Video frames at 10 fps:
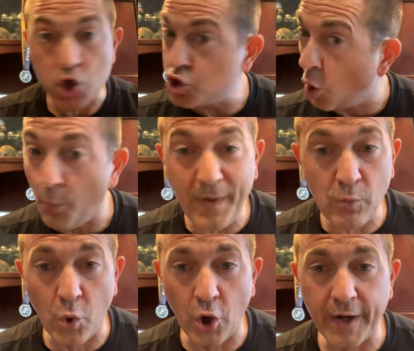Don't be
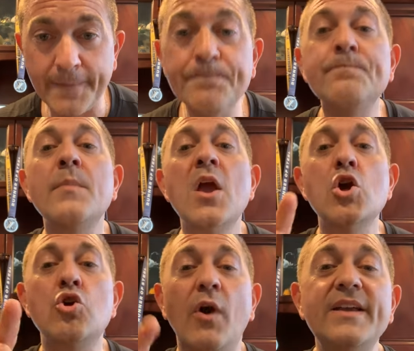worried.
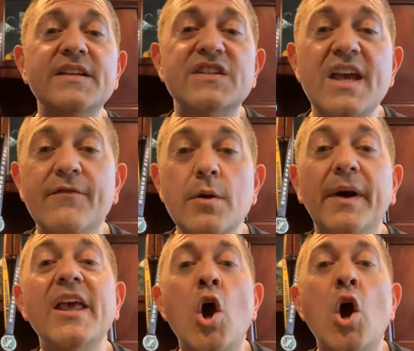Great to see everybody.